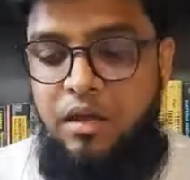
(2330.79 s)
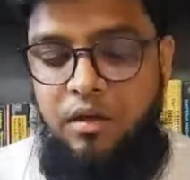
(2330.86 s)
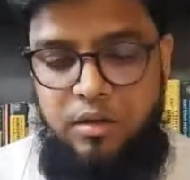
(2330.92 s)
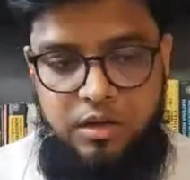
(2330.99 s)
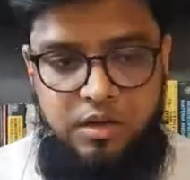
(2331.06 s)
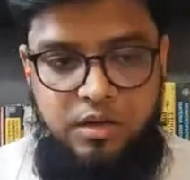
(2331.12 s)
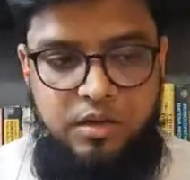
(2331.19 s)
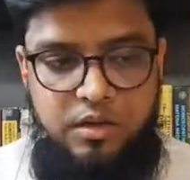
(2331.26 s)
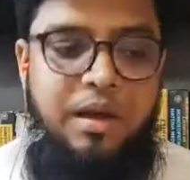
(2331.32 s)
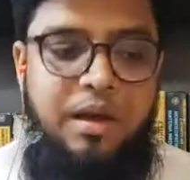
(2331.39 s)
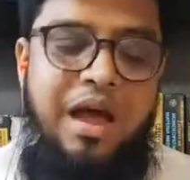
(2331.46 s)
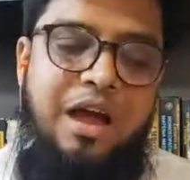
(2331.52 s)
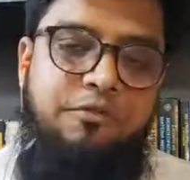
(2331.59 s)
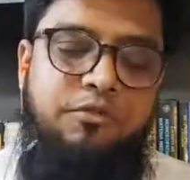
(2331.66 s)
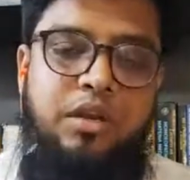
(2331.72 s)

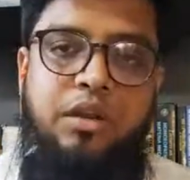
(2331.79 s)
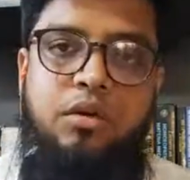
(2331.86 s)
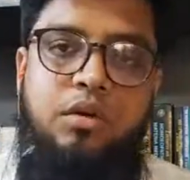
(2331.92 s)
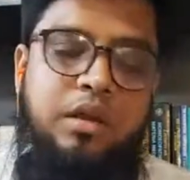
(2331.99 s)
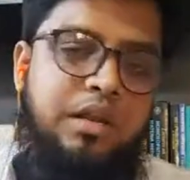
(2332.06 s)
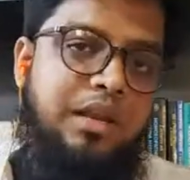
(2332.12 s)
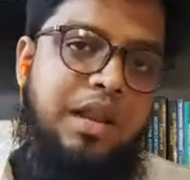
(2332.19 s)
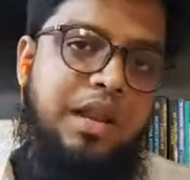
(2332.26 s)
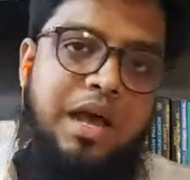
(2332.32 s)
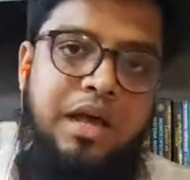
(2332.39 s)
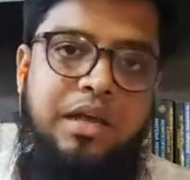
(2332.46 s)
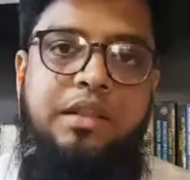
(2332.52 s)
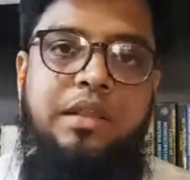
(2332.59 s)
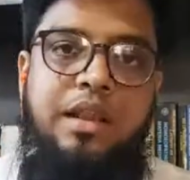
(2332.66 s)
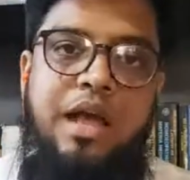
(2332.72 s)
after your
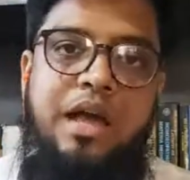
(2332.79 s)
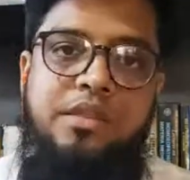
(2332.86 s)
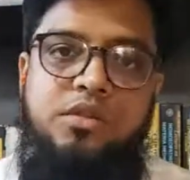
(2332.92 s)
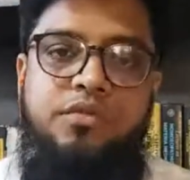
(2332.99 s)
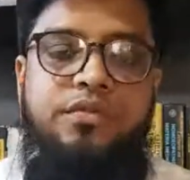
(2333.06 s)
in the last